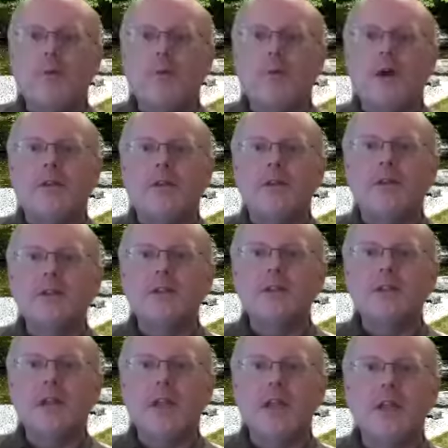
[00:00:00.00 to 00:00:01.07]
about
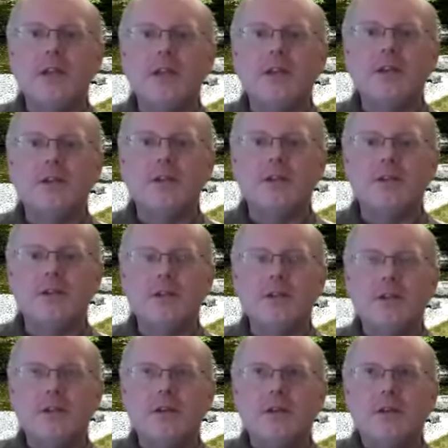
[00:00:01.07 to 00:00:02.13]
this is
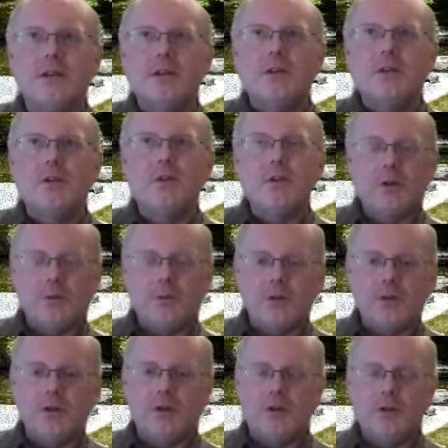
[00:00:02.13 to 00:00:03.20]

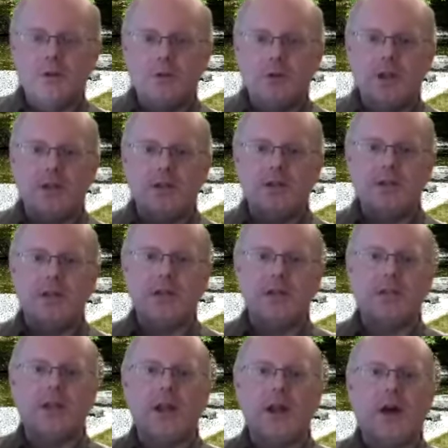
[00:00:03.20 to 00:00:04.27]
normally Kubernetes
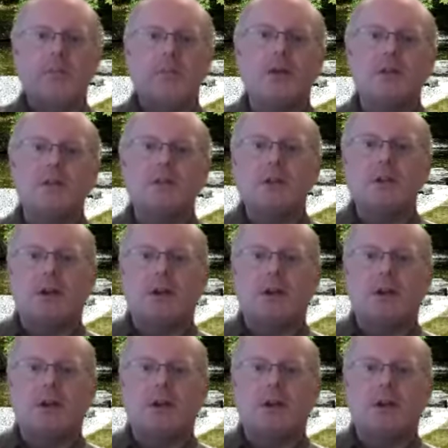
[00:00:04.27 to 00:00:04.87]
takes in inbound